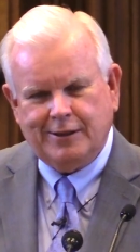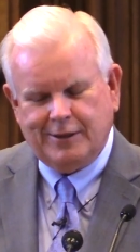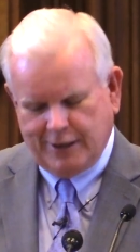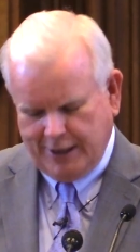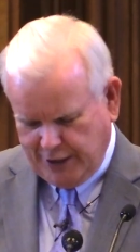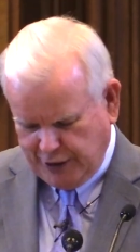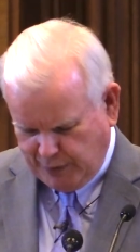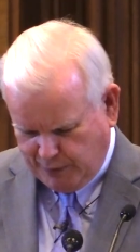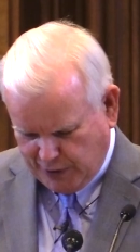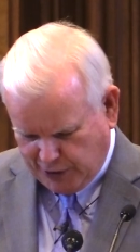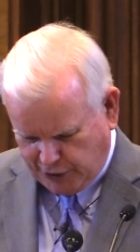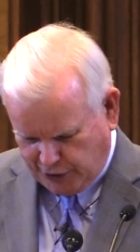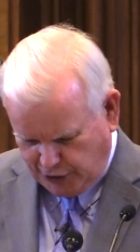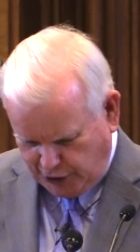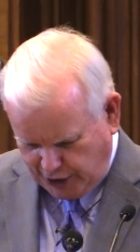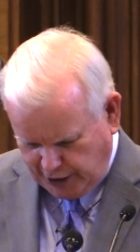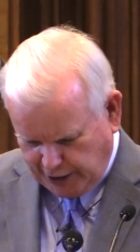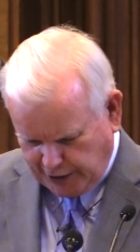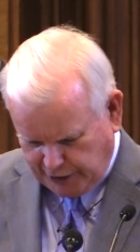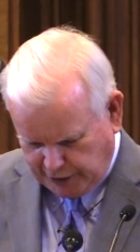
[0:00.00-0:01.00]
husband's
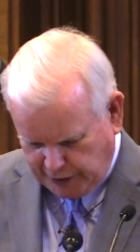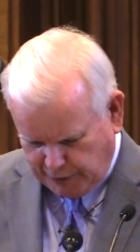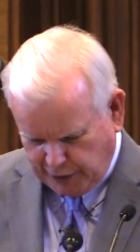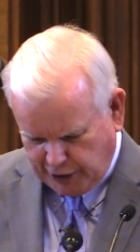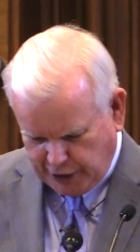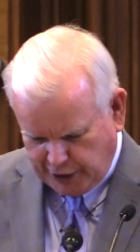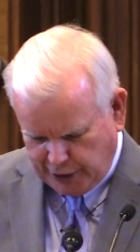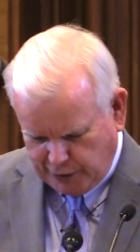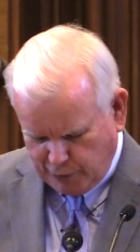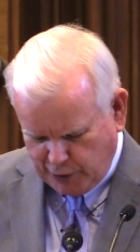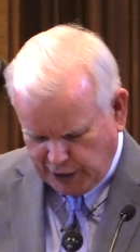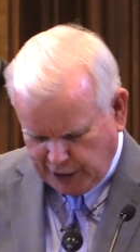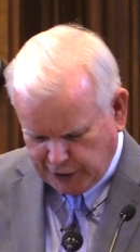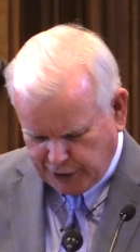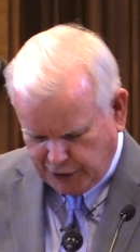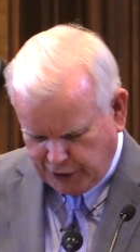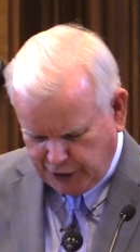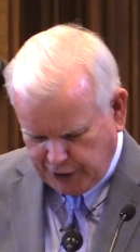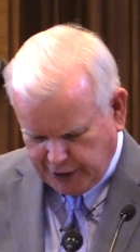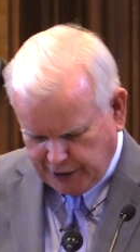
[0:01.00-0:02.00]
children, with her and
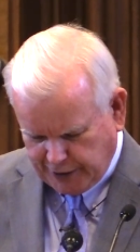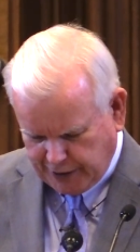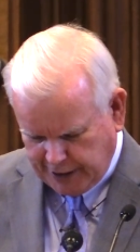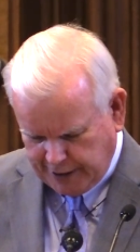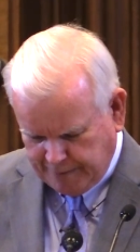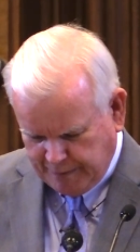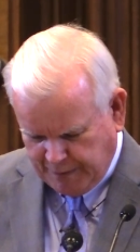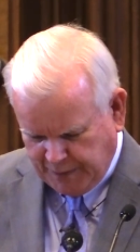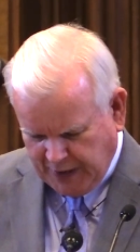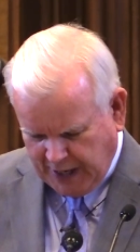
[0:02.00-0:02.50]
Will's children.